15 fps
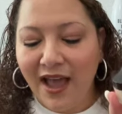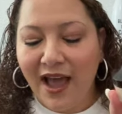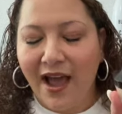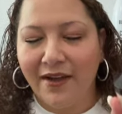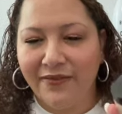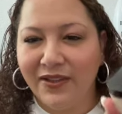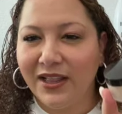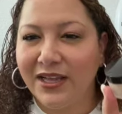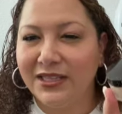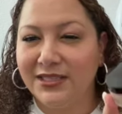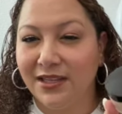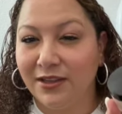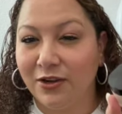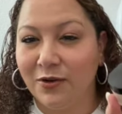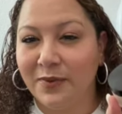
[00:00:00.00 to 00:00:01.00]
I feel like it's a
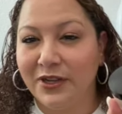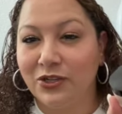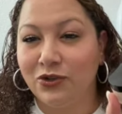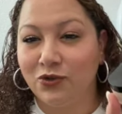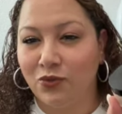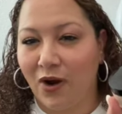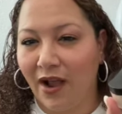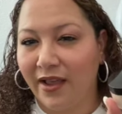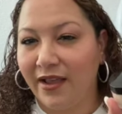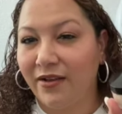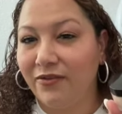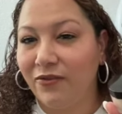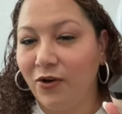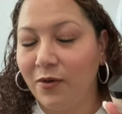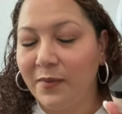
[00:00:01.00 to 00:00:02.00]
little bit drying
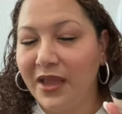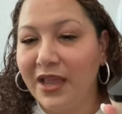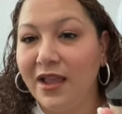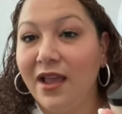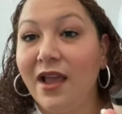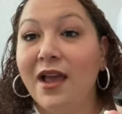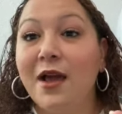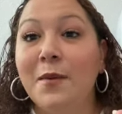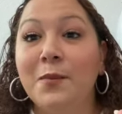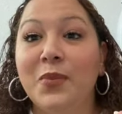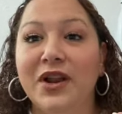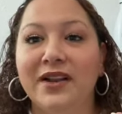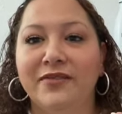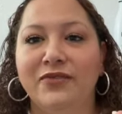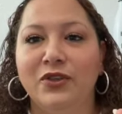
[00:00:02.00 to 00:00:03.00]
for me, but
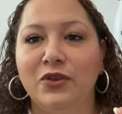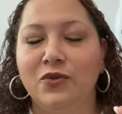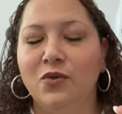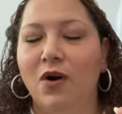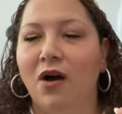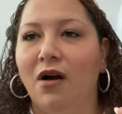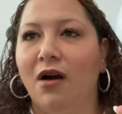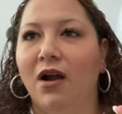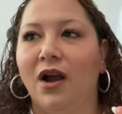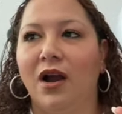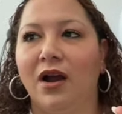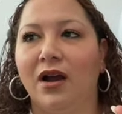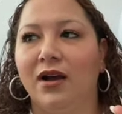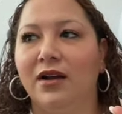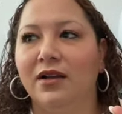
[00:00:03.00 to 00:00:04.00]
if you
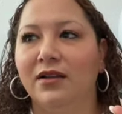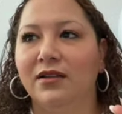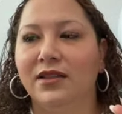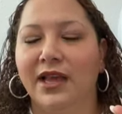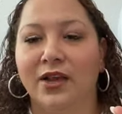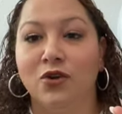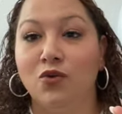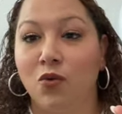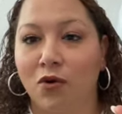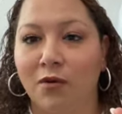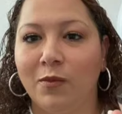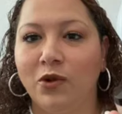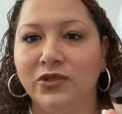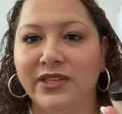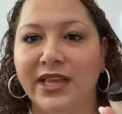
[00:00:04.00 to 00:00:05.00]
are like
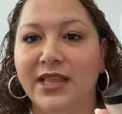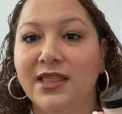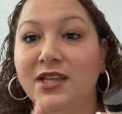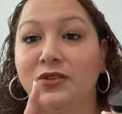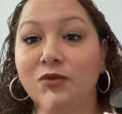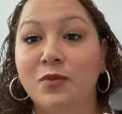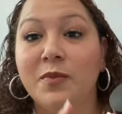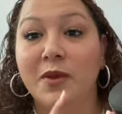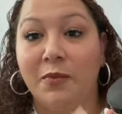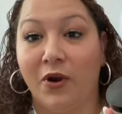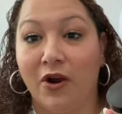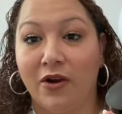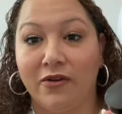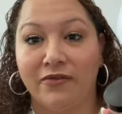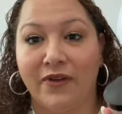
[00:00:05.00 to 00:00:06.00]
normal skin, this would be
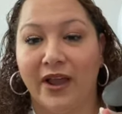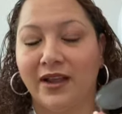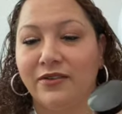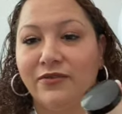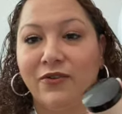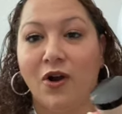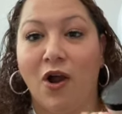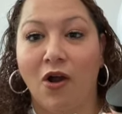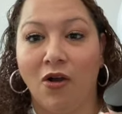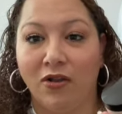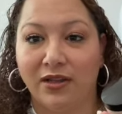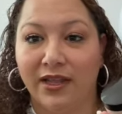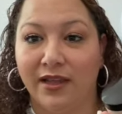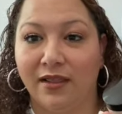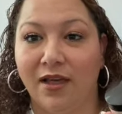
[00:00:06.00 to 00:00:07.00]
perfect for all
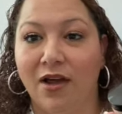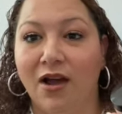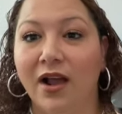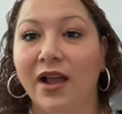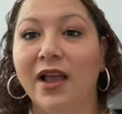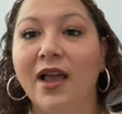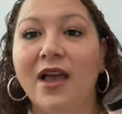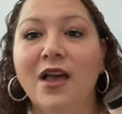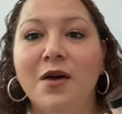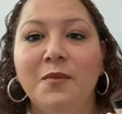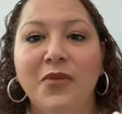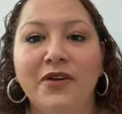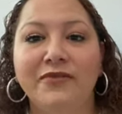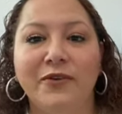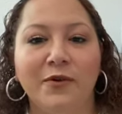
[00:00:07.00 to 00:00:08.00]
day long.
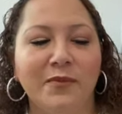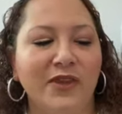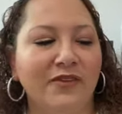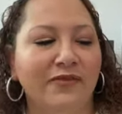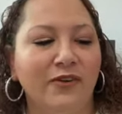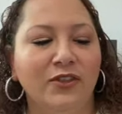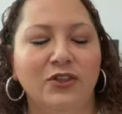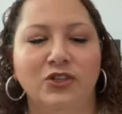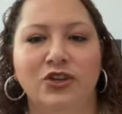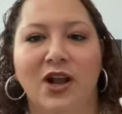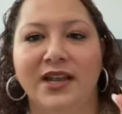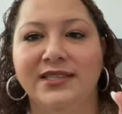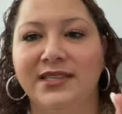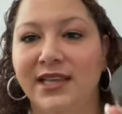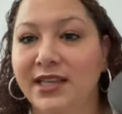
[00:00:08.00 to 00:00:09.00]
But for me, for the dry
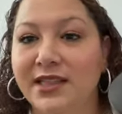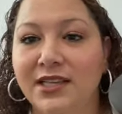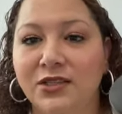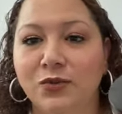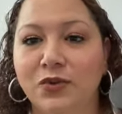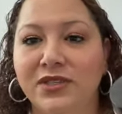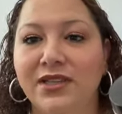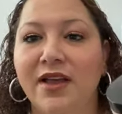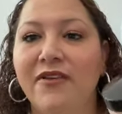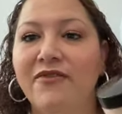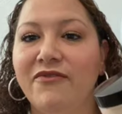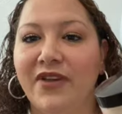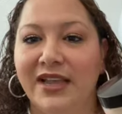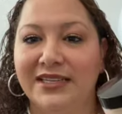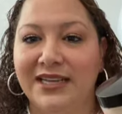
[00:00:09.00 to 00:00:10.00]
skin, this was
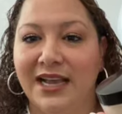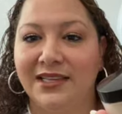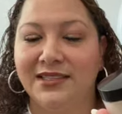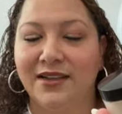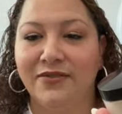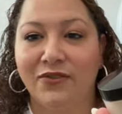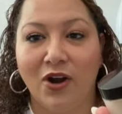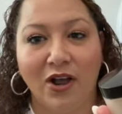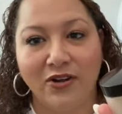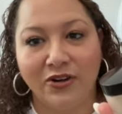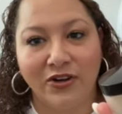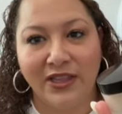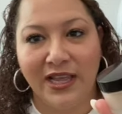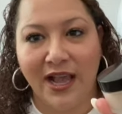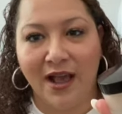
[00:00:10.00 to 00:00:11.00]
fantastic for under
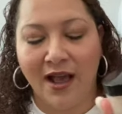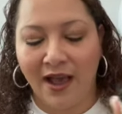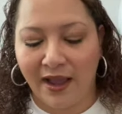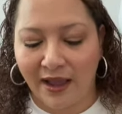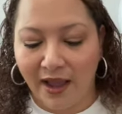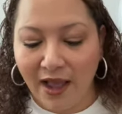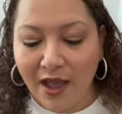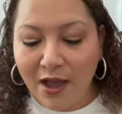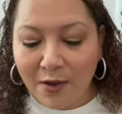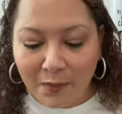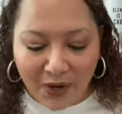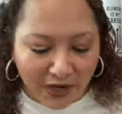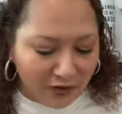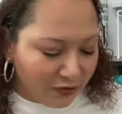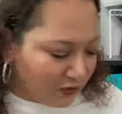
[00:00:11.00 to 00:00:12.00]
the eye, but
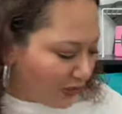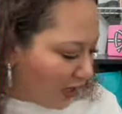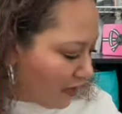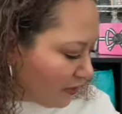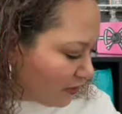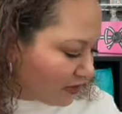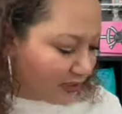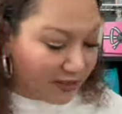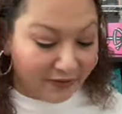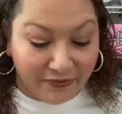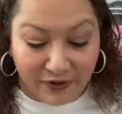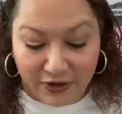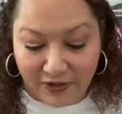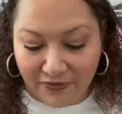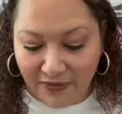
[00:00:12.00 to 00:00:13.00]
I use other stuff
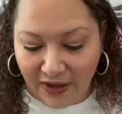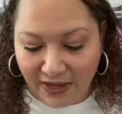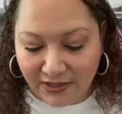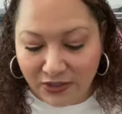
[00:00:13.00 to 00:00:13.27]
for the face.